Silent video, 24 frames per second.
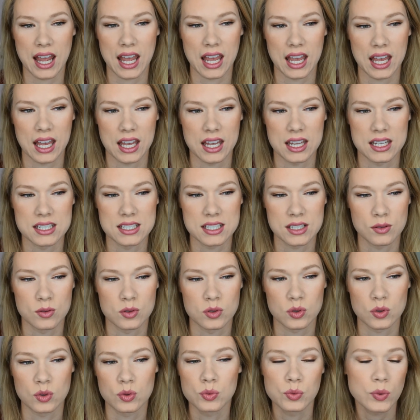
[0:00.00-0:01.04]
and it
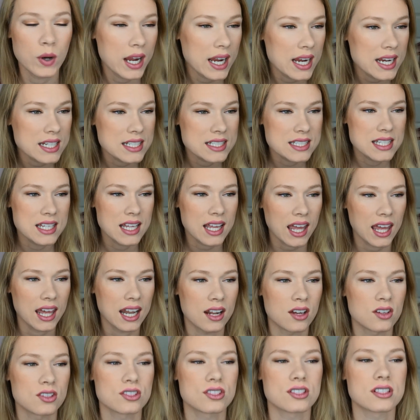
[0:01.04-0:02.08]
was great, and
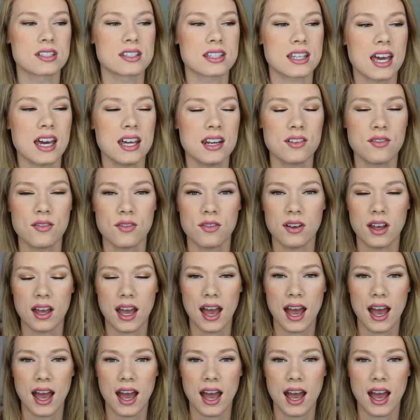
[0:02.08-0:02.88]
I was just kind of,